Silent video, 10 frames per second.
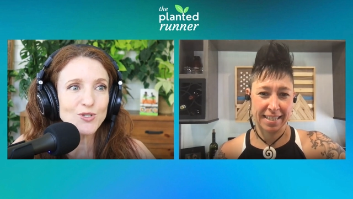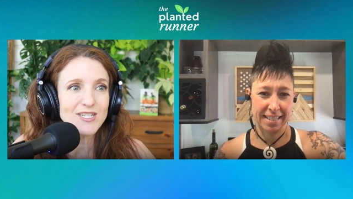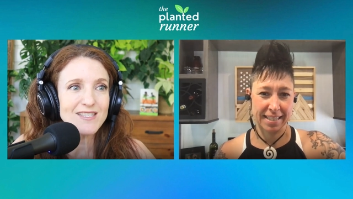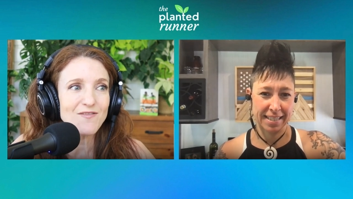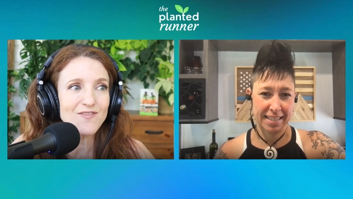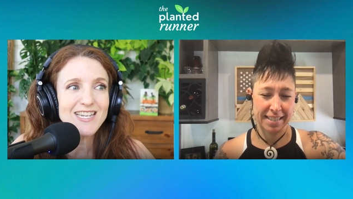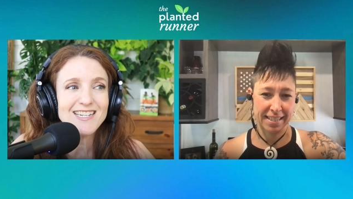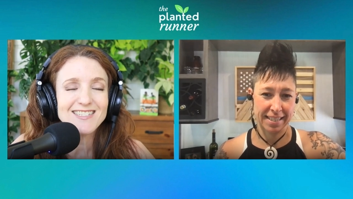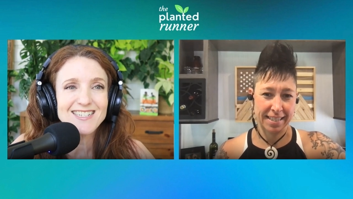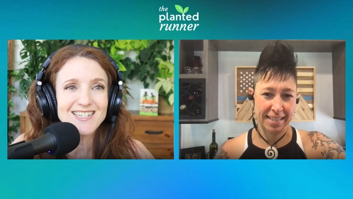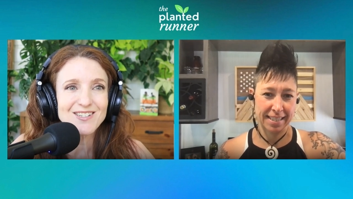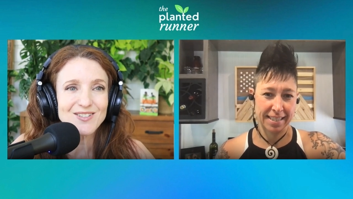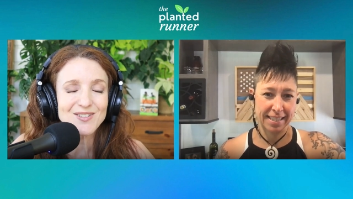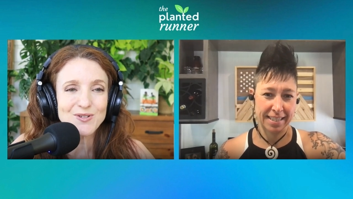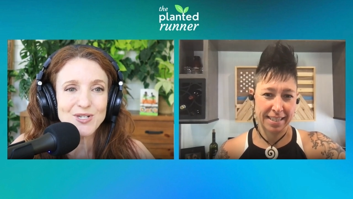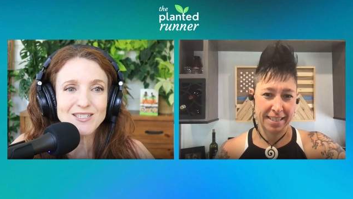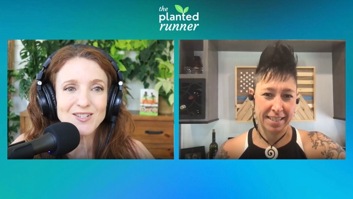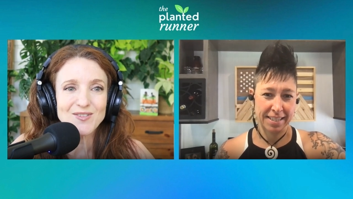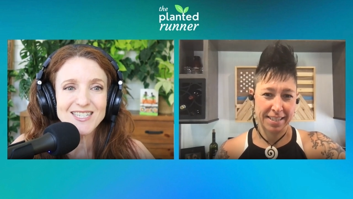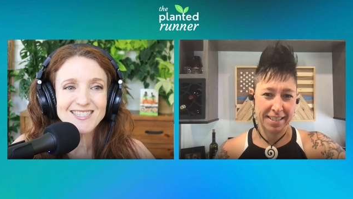Speaker 1: in the fitness industry. So
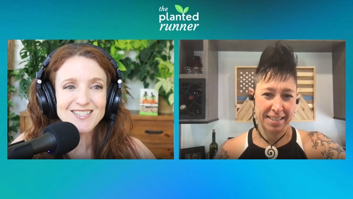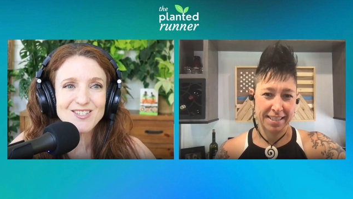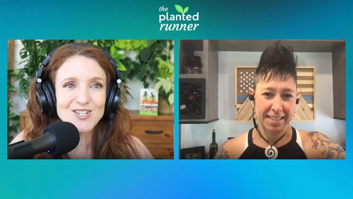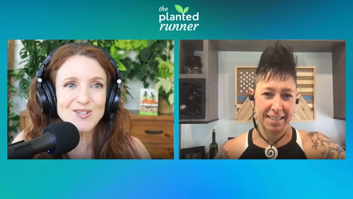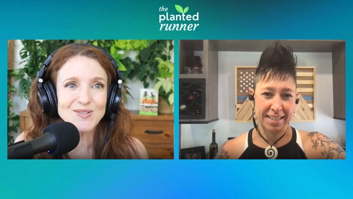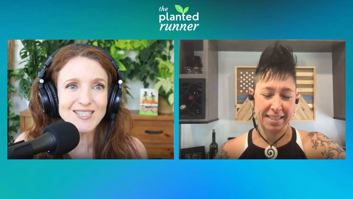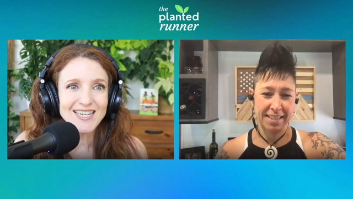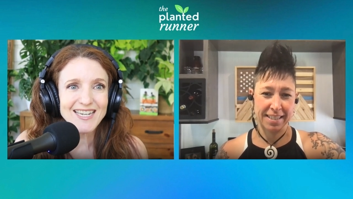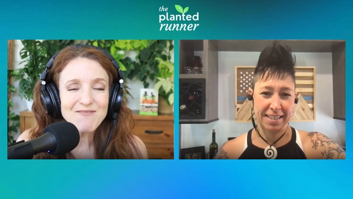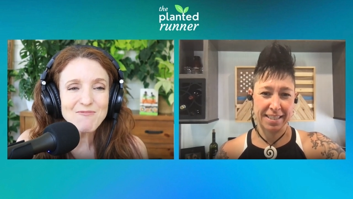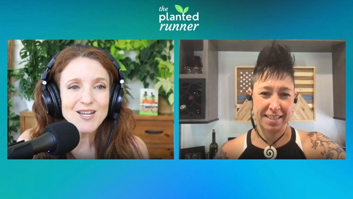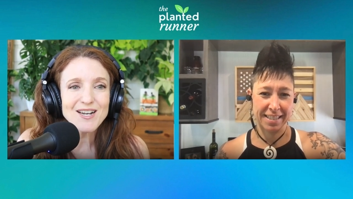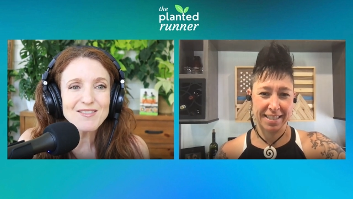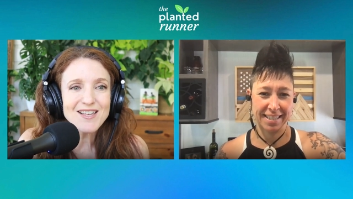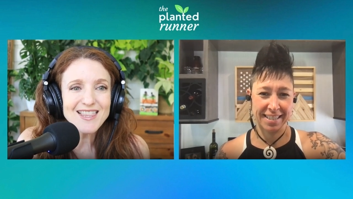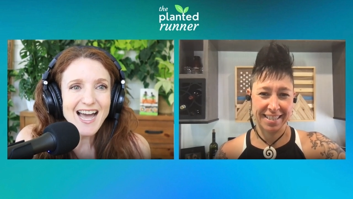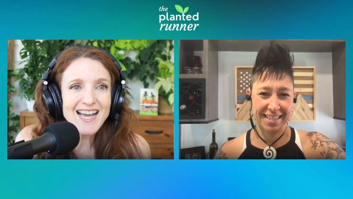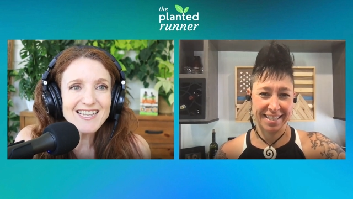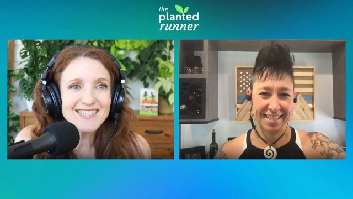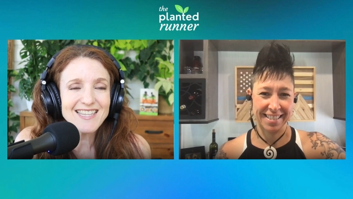this is juicy. What are the
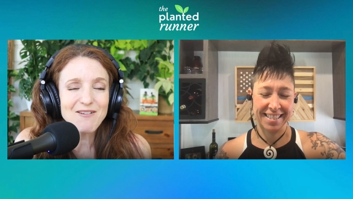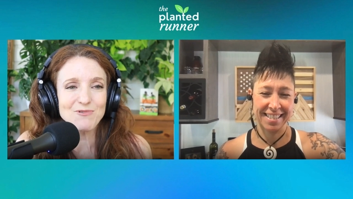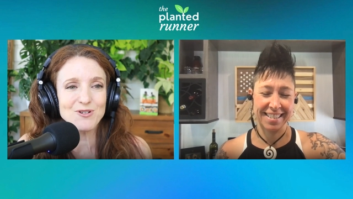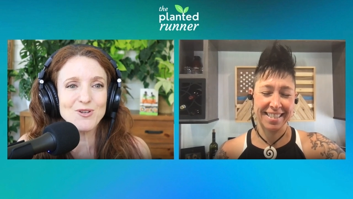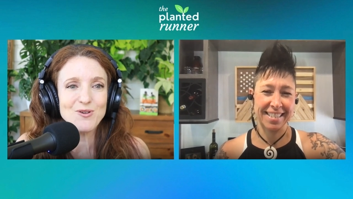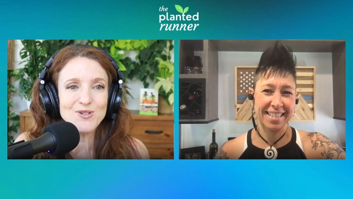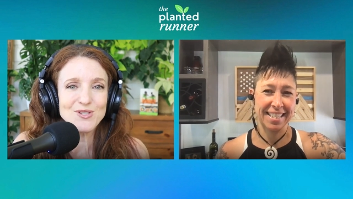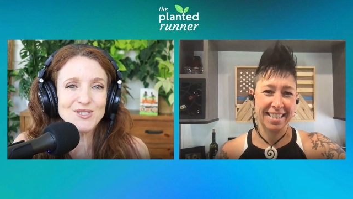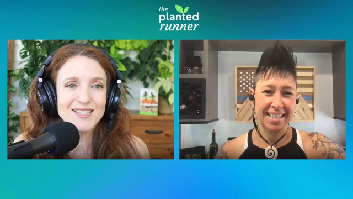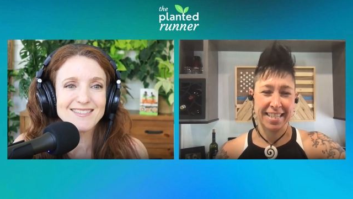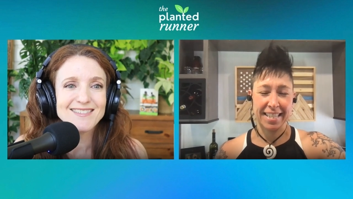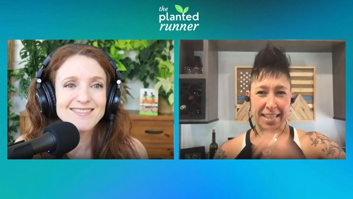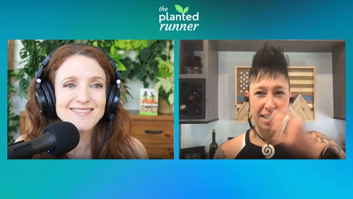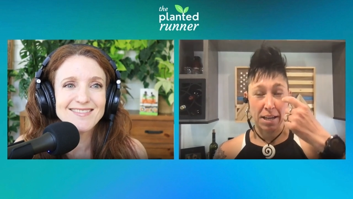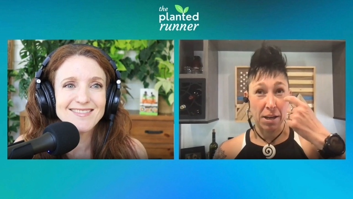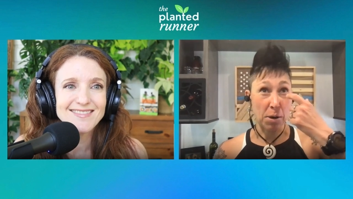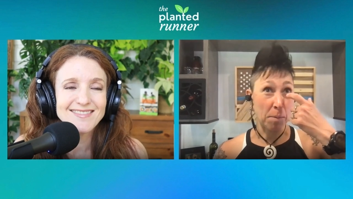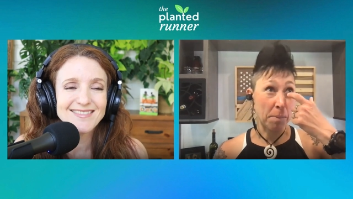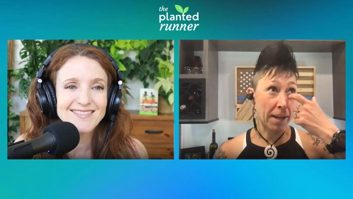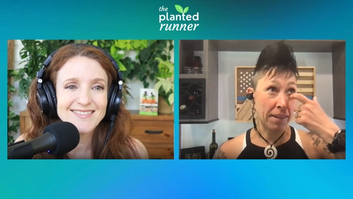lies that we're told?
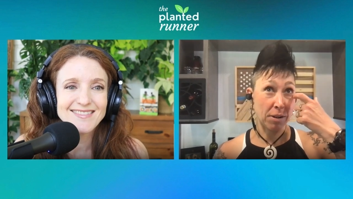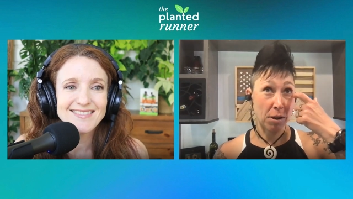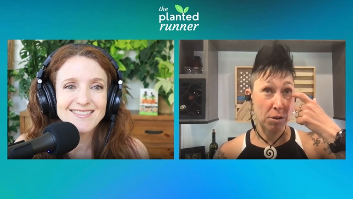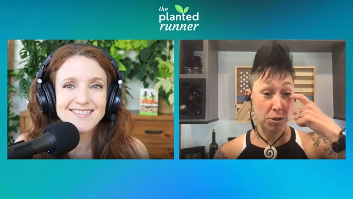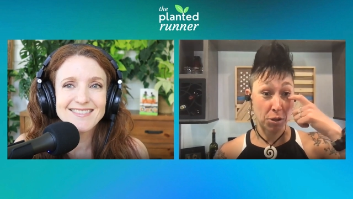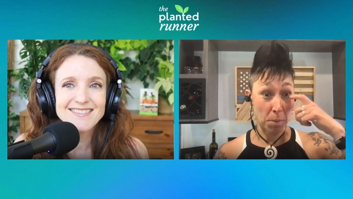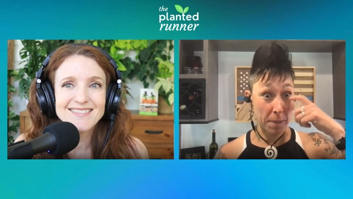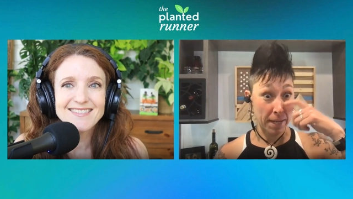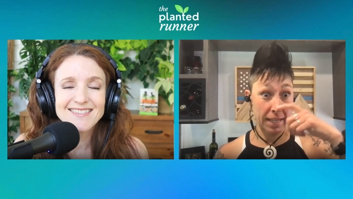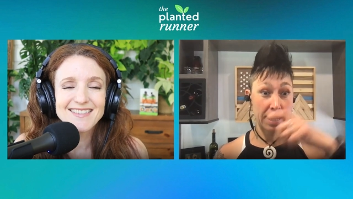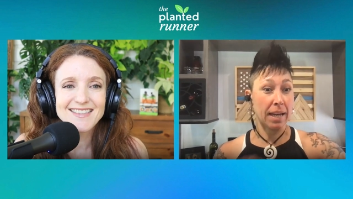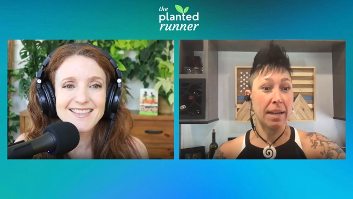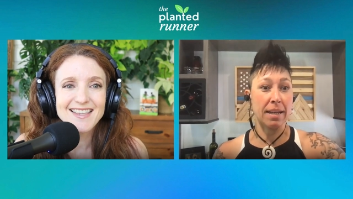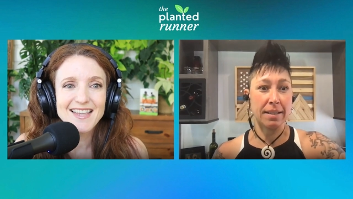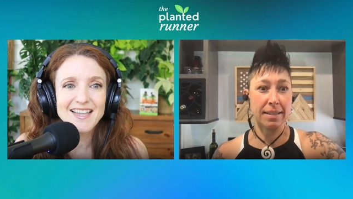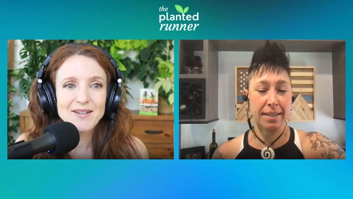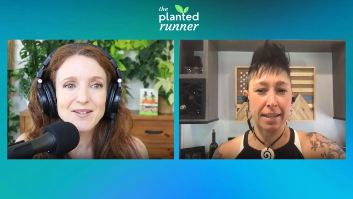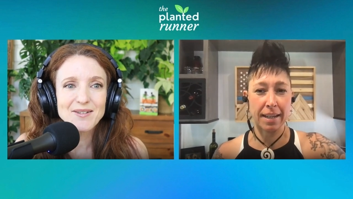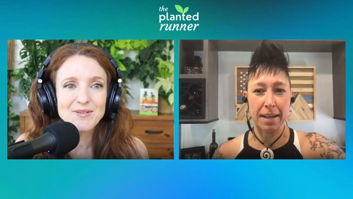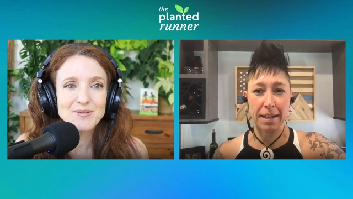
Speaker 2: Oh my, there are so many. It's
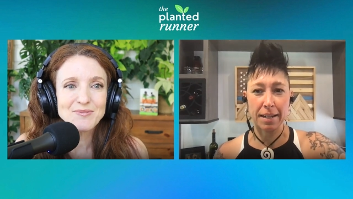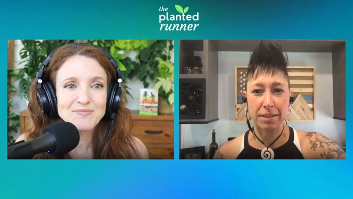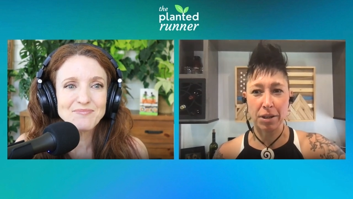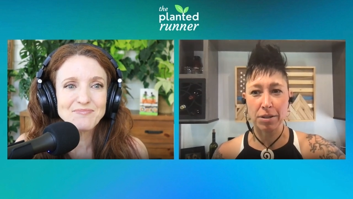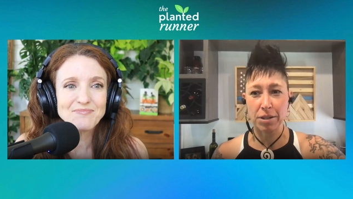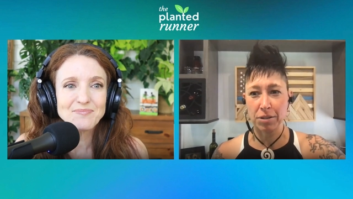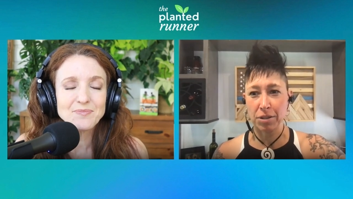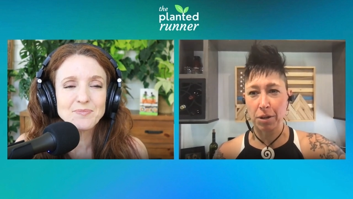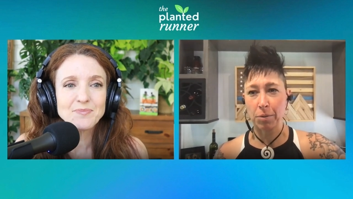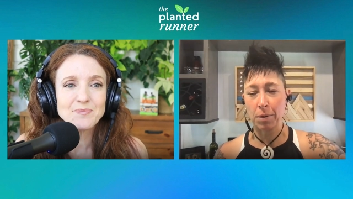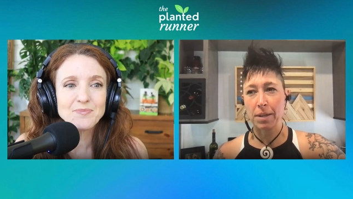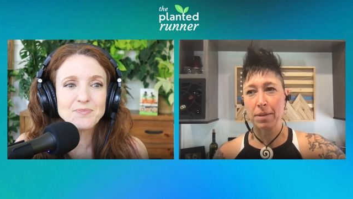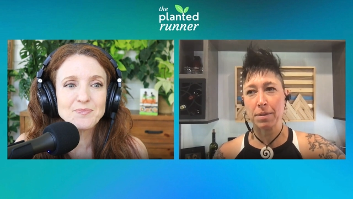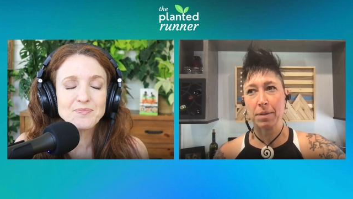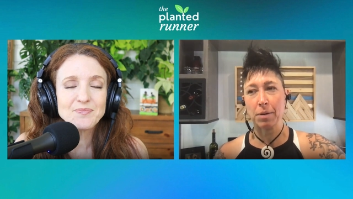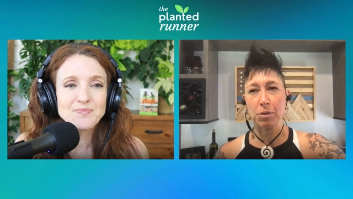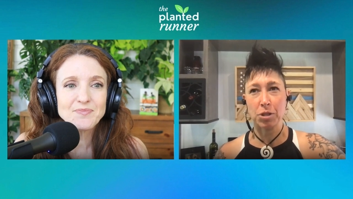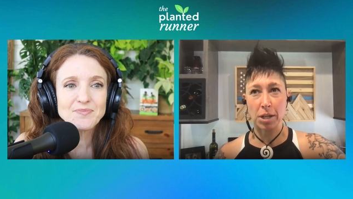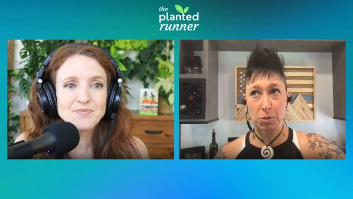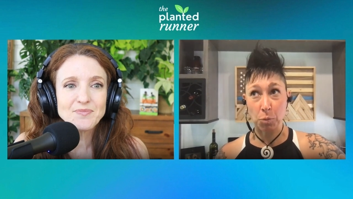uh, it's hard to start with
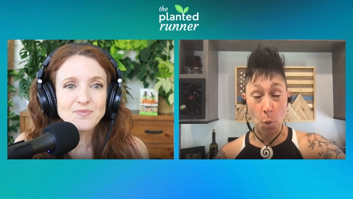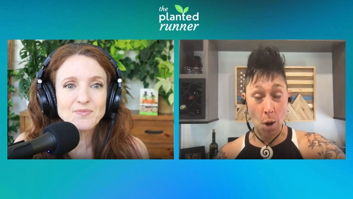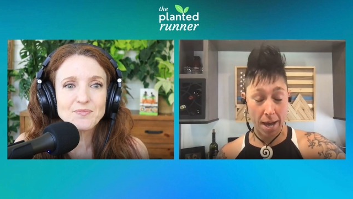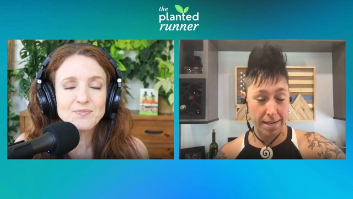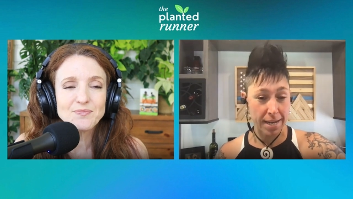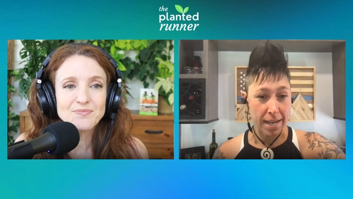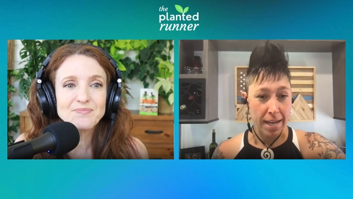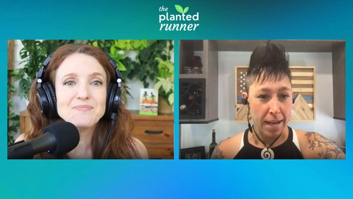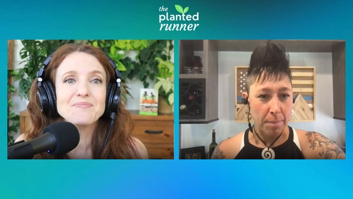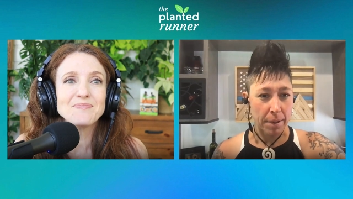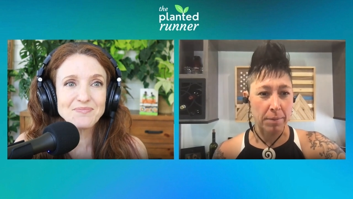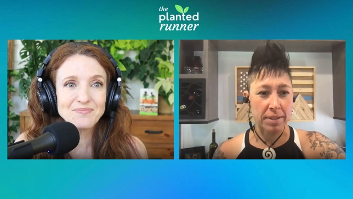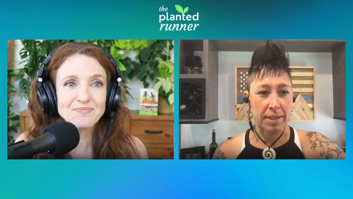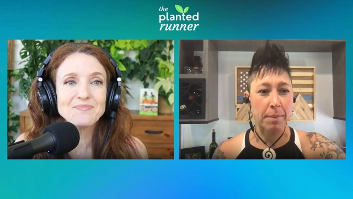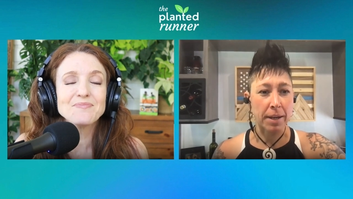just one, but I would say